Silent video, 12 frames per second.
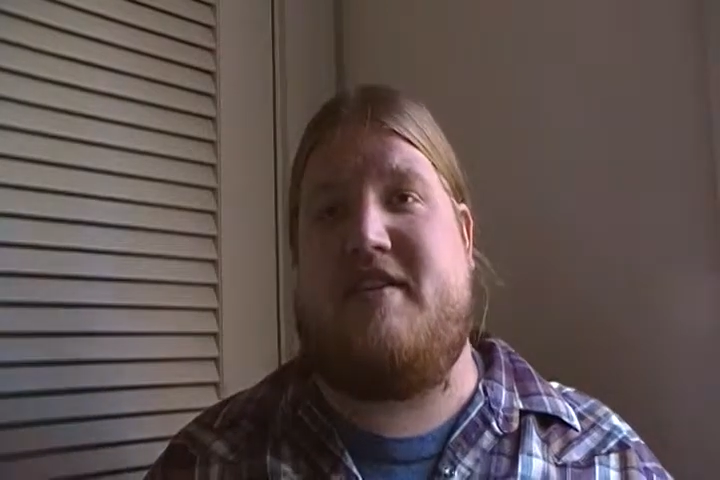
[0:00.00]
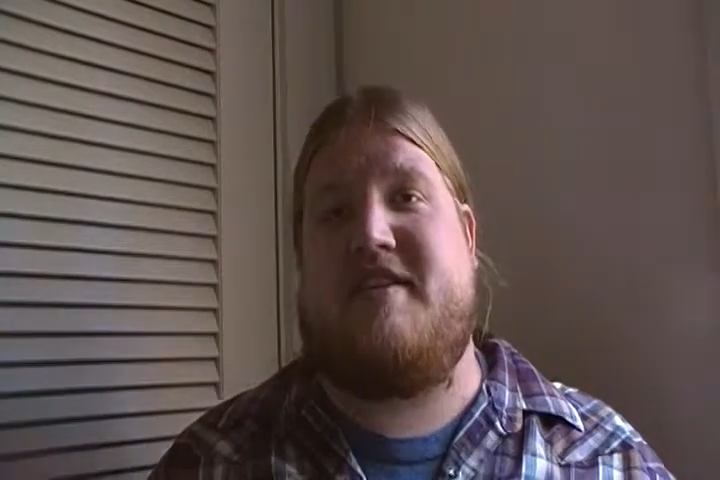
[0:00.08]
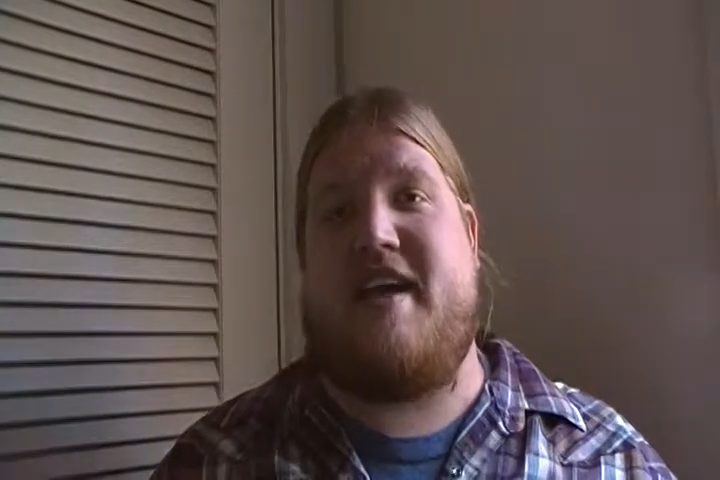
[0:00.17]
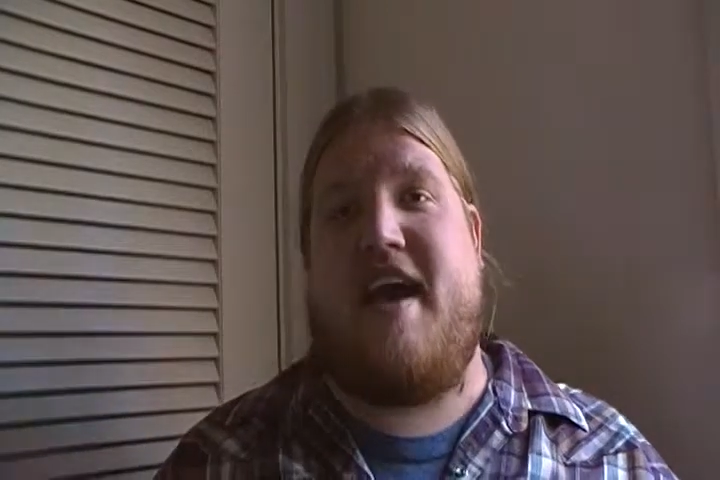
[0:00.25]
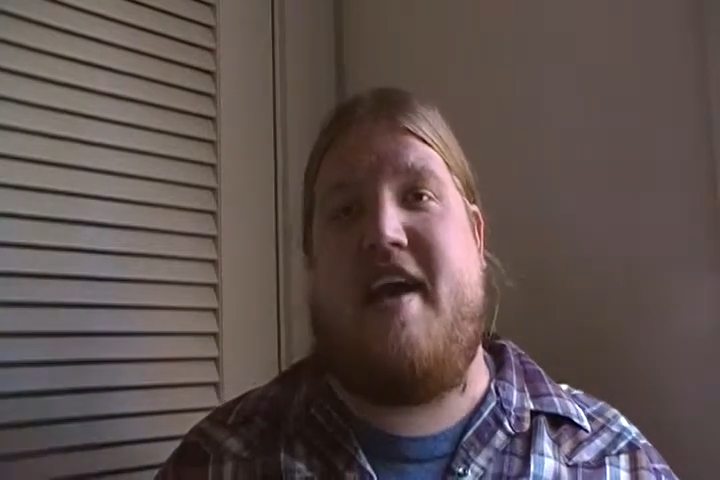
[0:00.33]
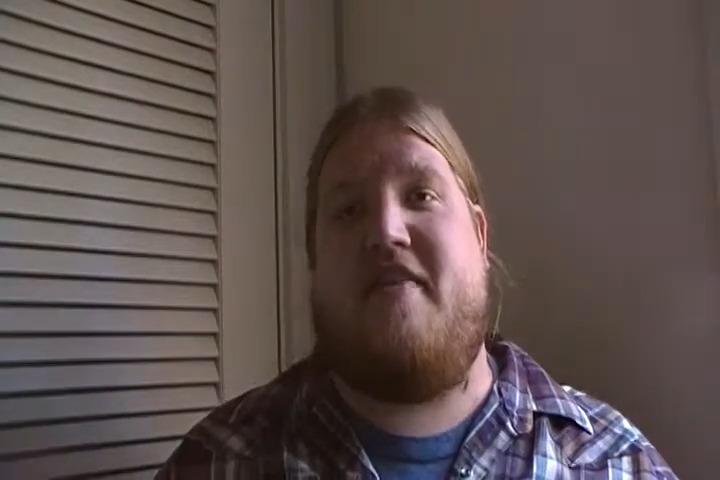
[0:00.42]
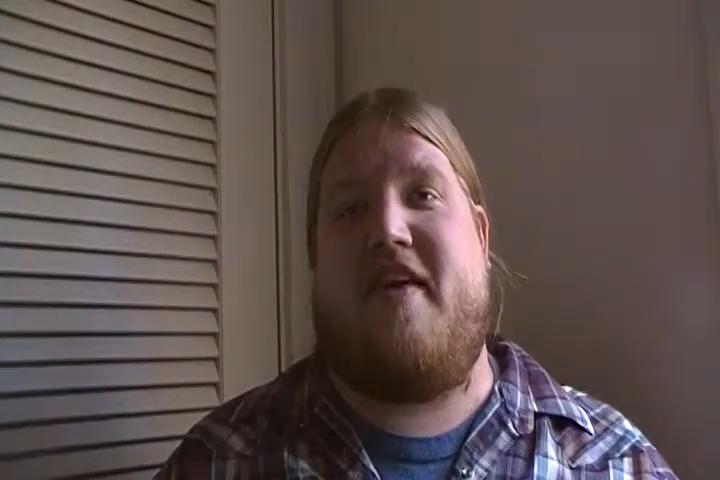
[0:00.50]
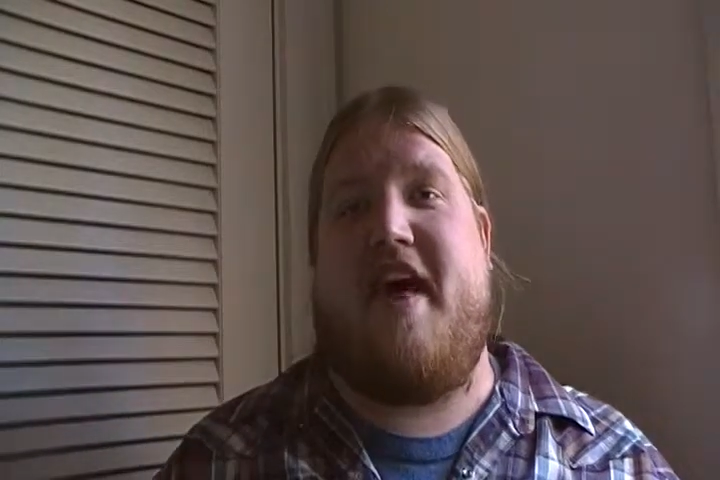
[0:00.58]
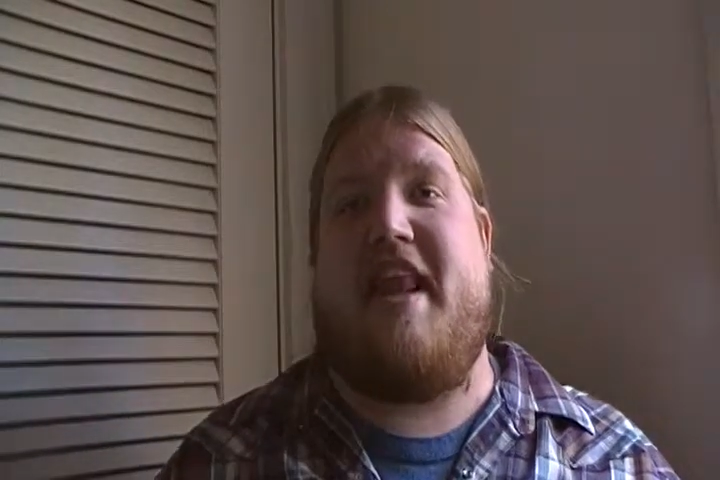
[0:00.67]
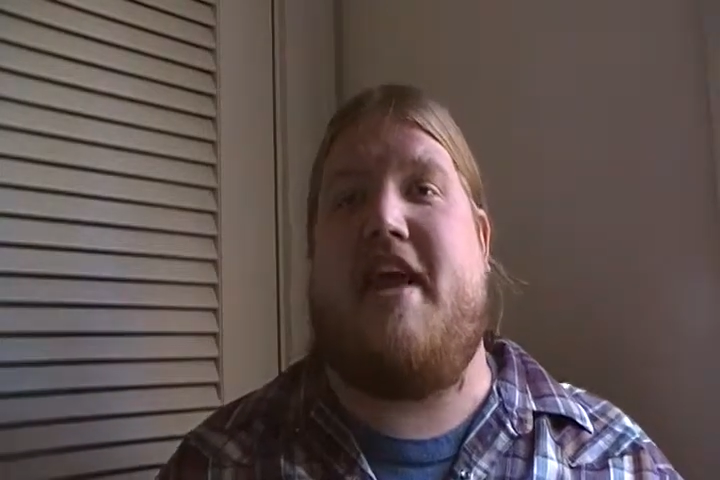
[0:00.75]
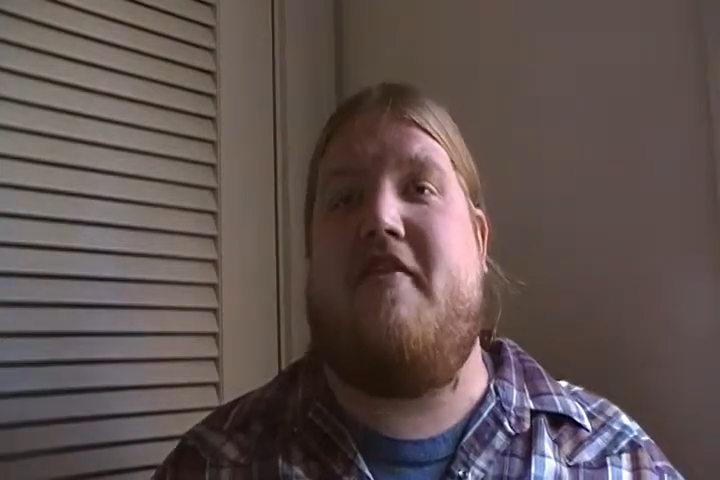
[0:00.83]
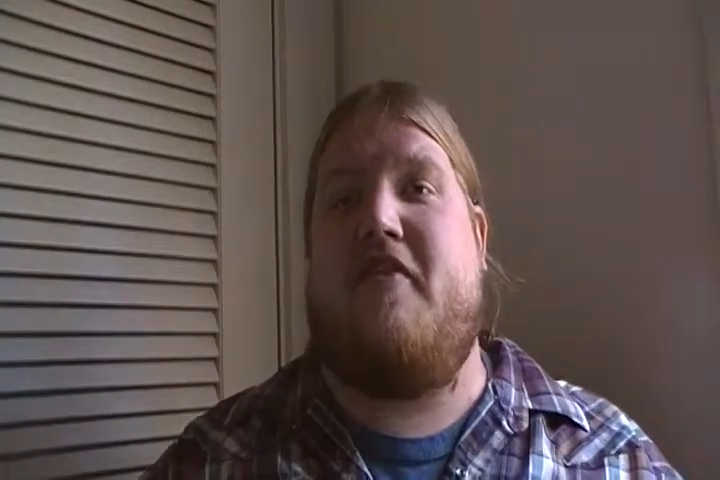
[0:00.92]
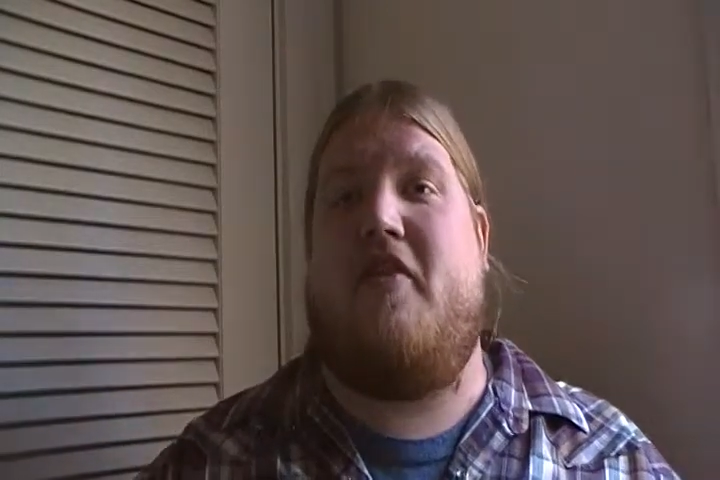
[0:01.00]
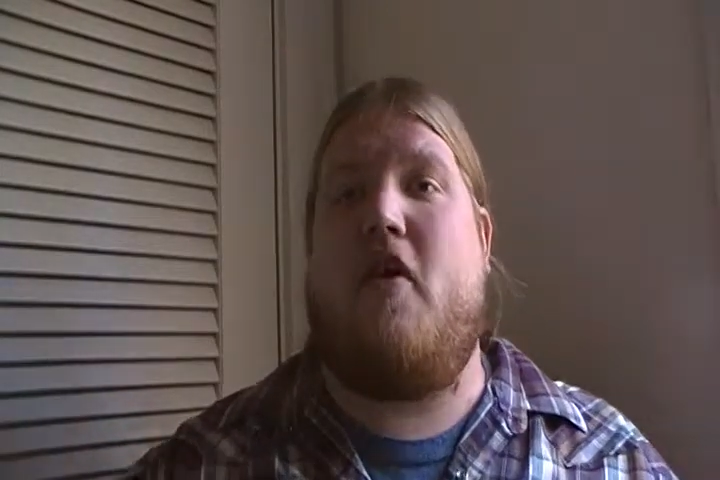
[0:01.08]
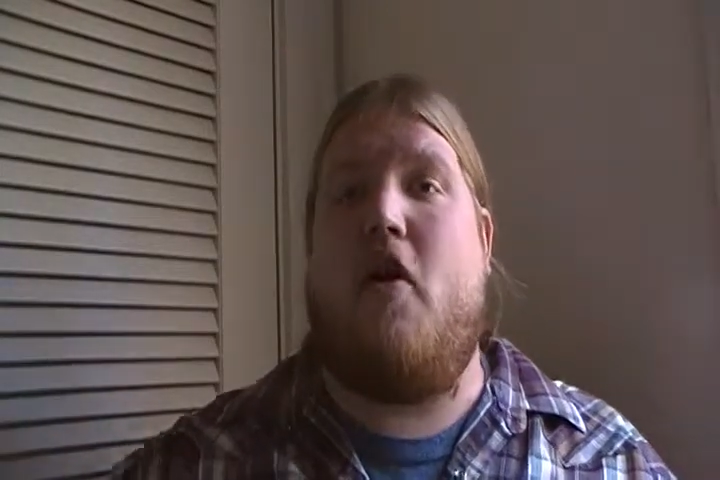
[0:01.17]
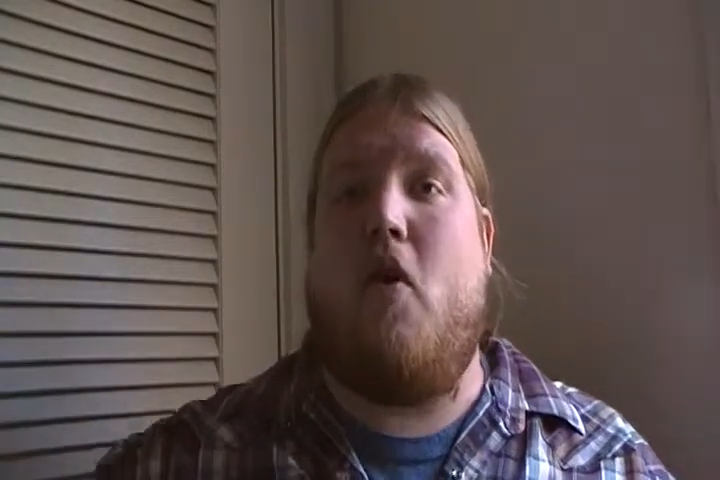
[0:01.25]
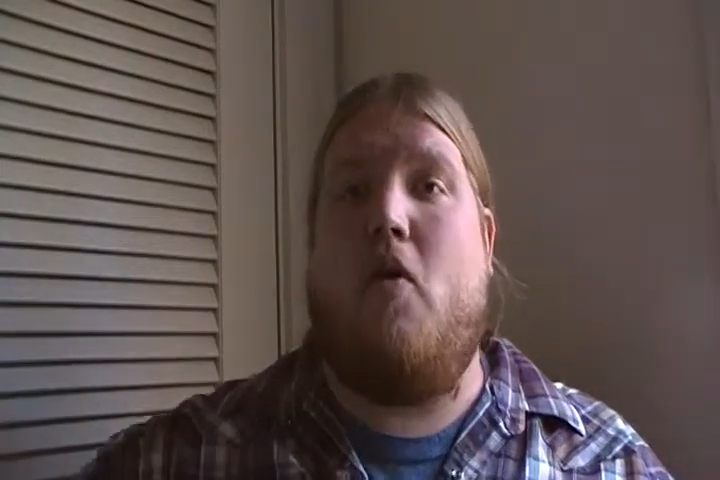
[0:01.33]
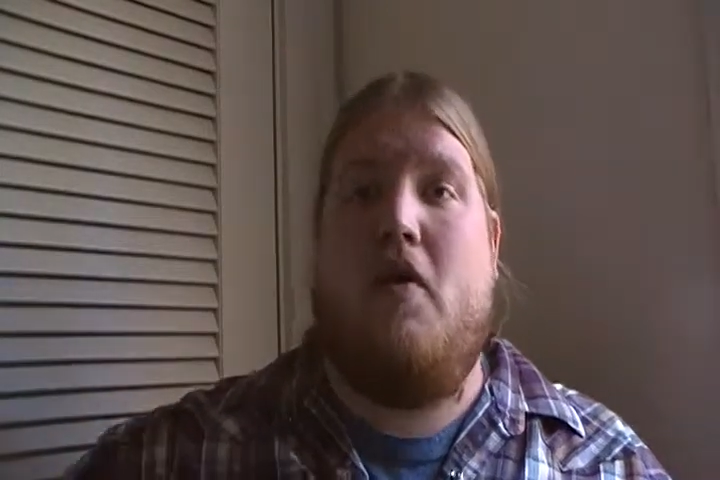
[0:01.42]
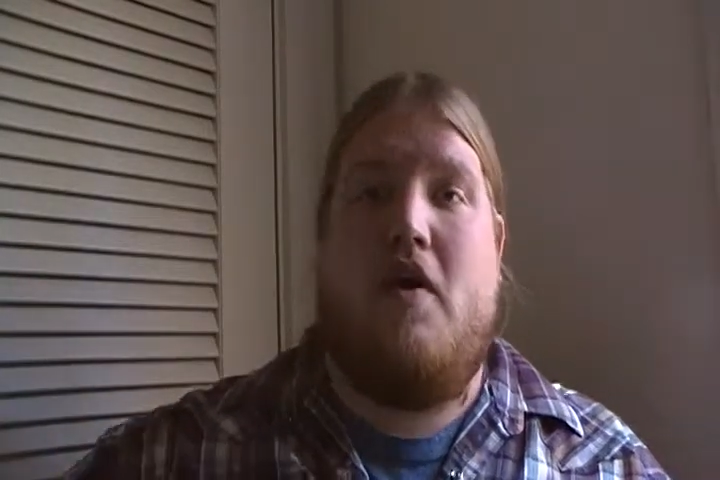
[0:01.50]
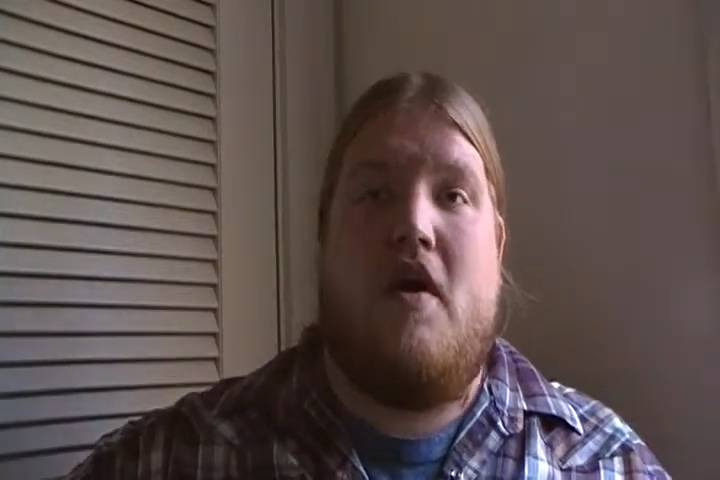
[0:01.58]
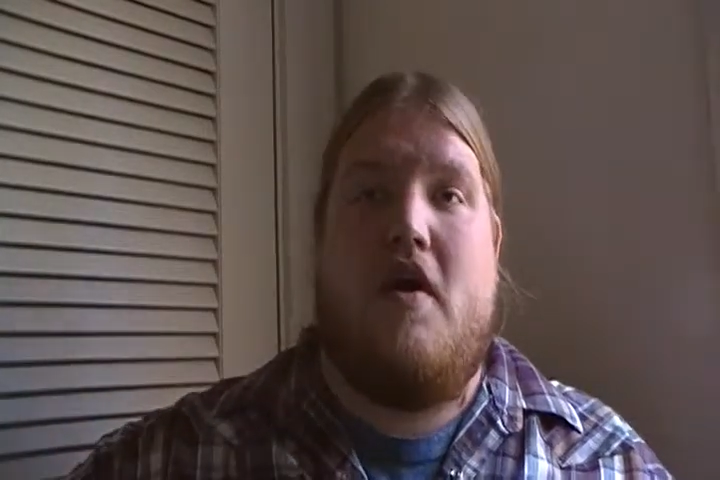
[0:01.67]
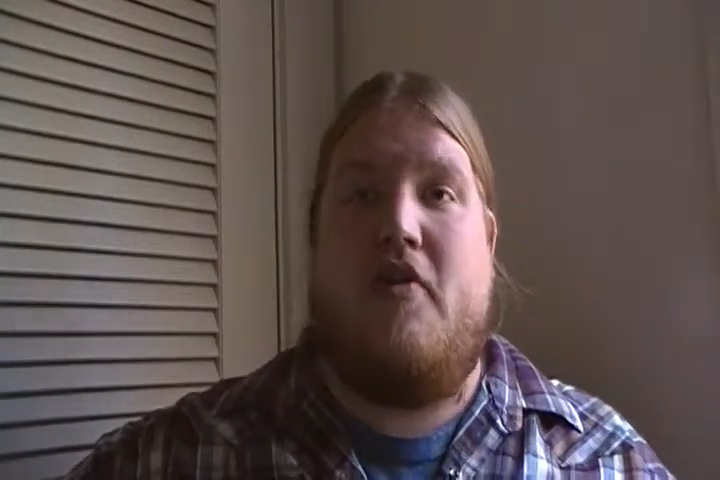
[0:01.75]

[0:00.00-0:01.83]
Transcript: to say that even though